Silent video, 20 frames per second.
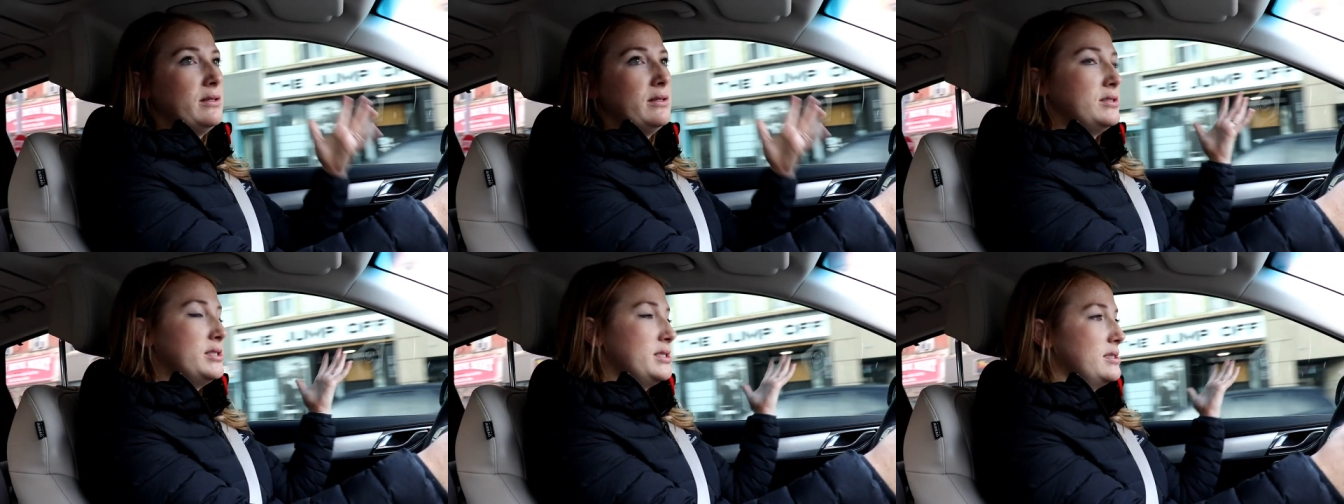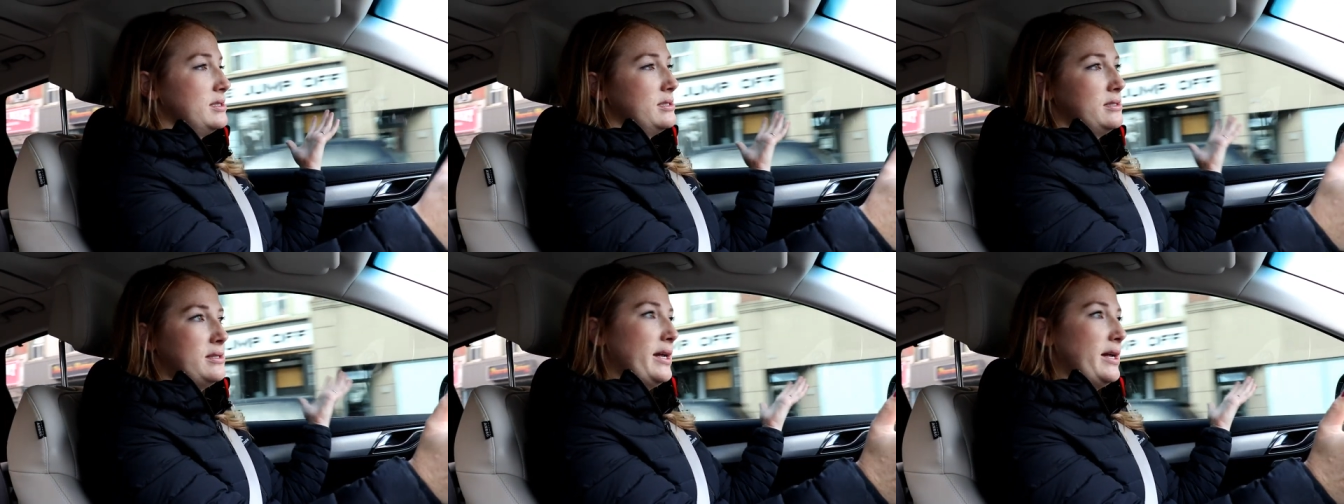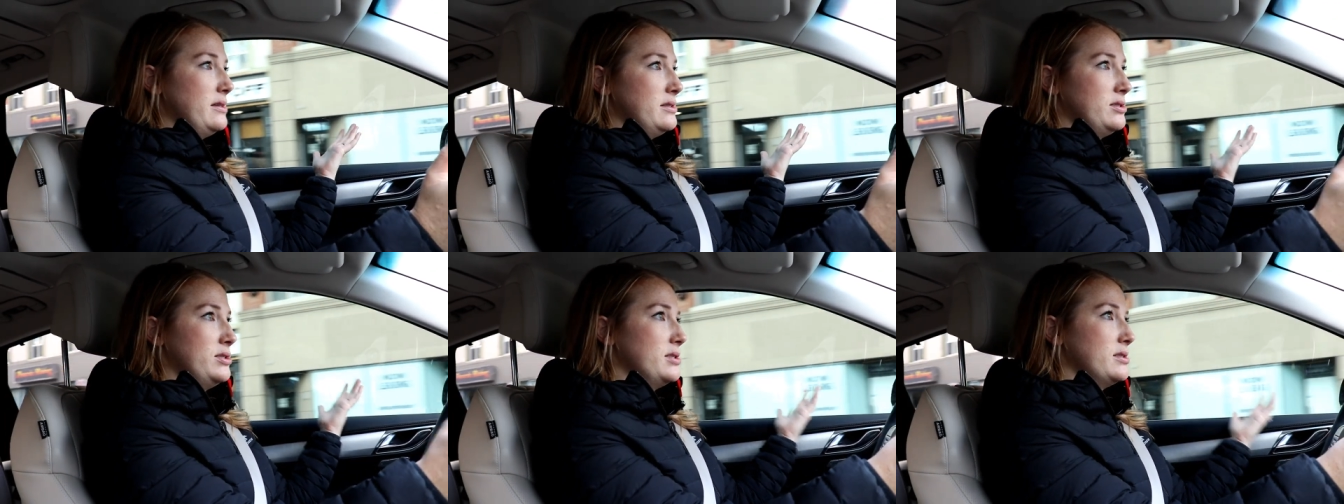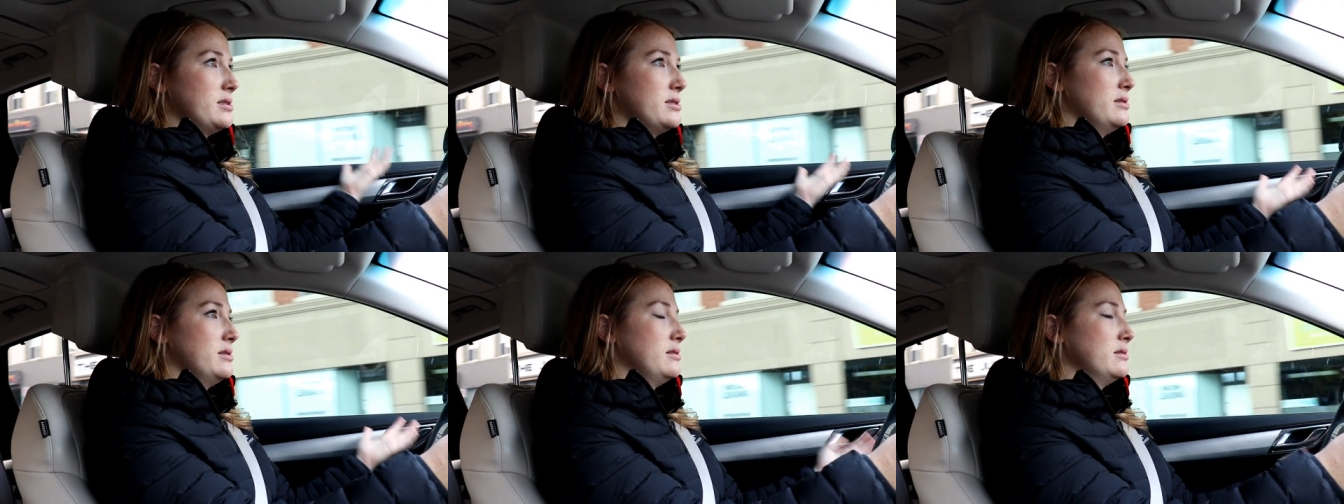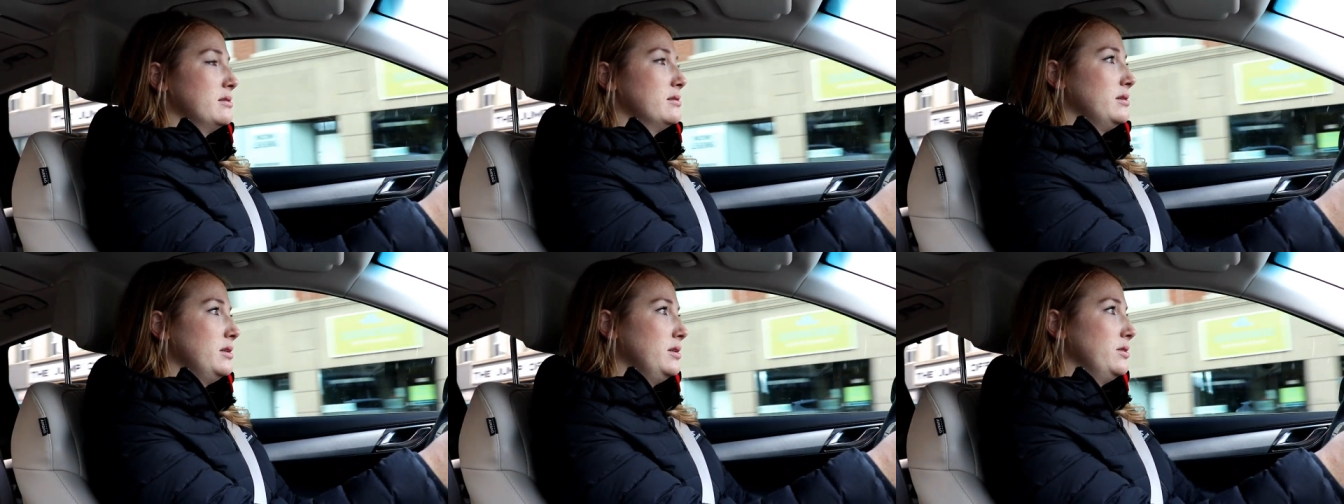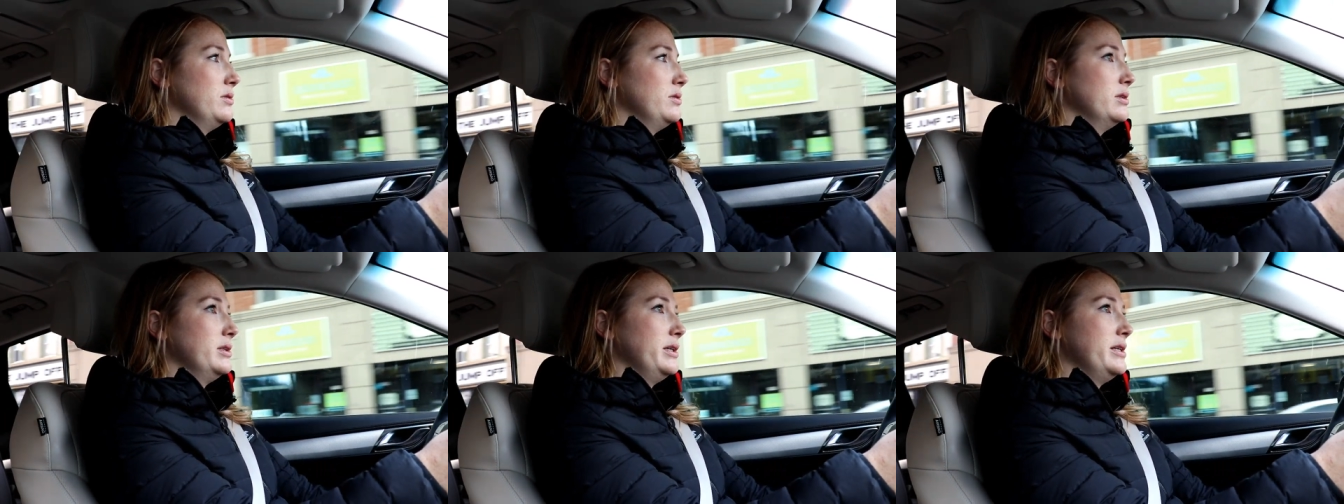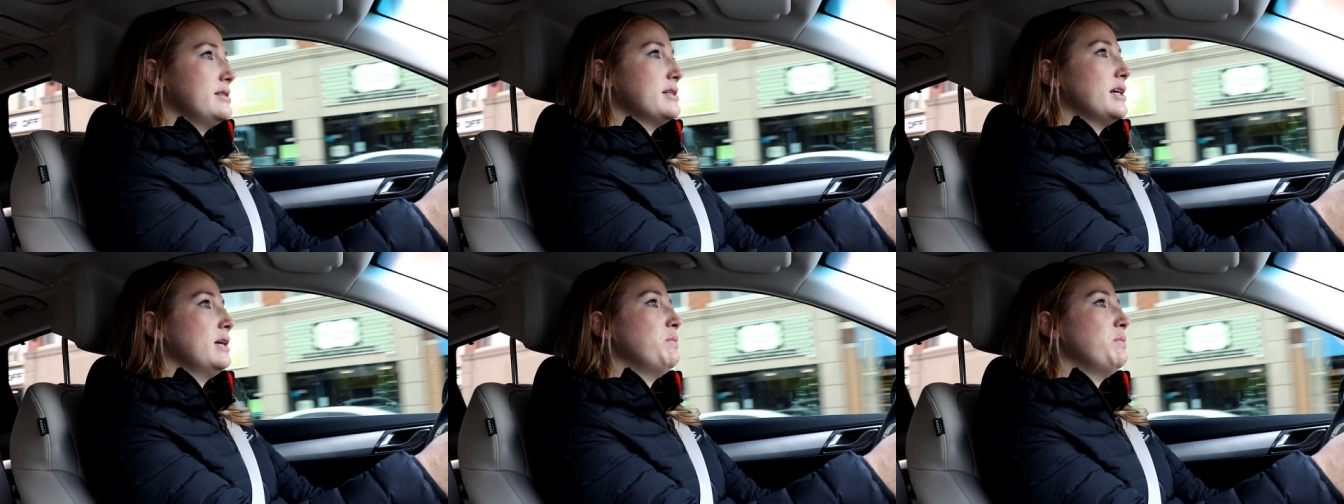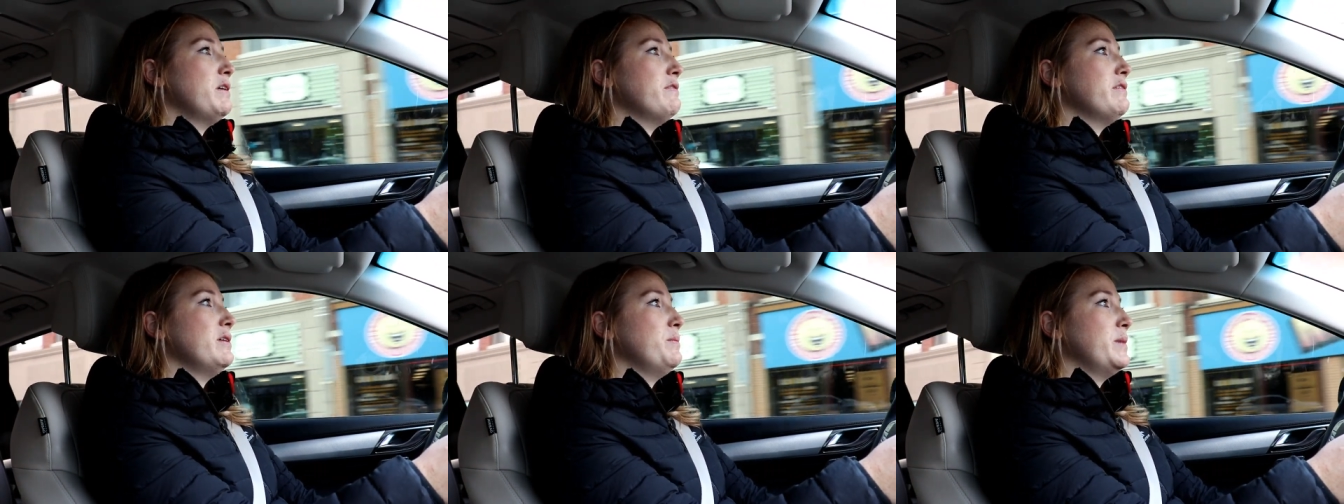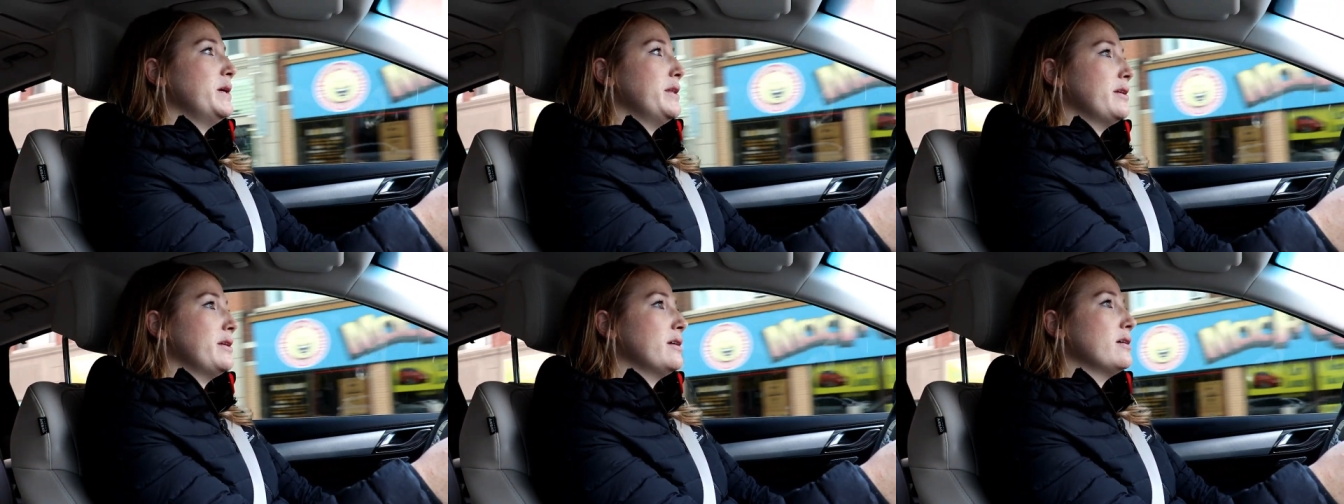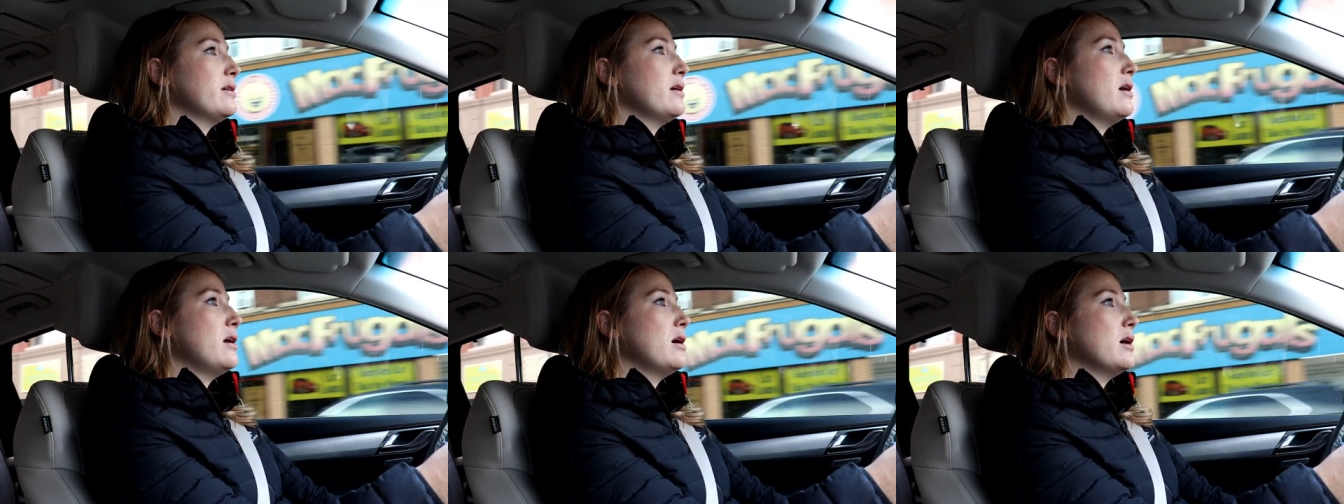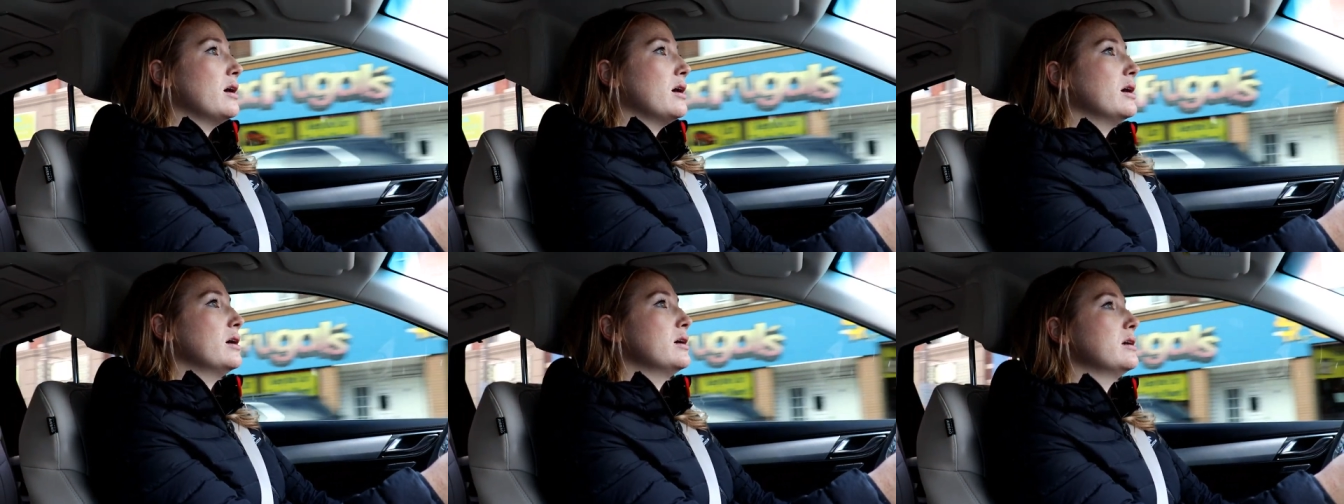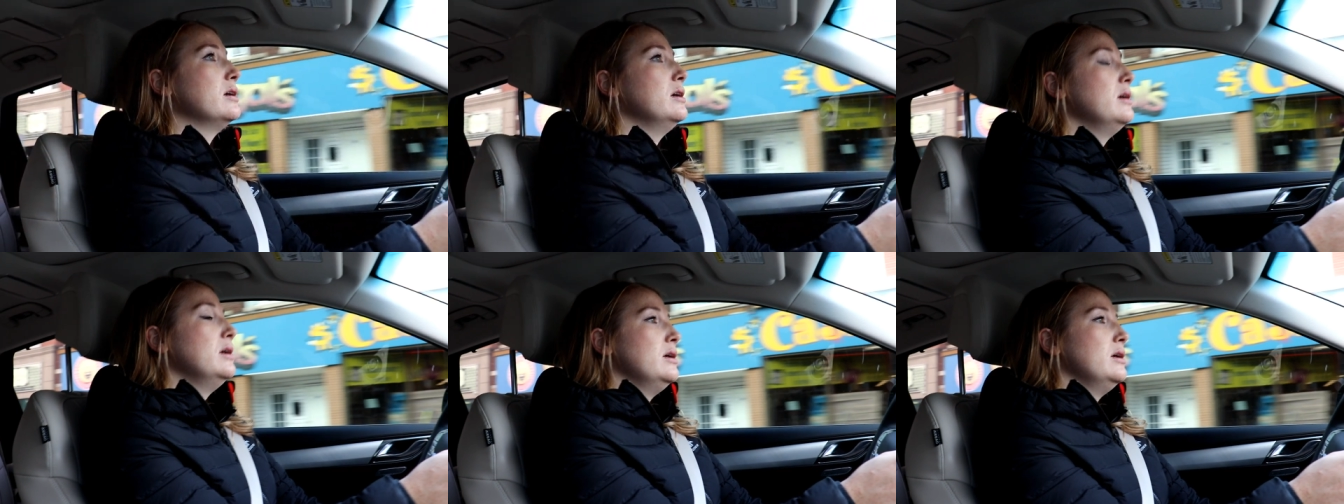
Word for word: just that's just the you know the landscape of it. But there are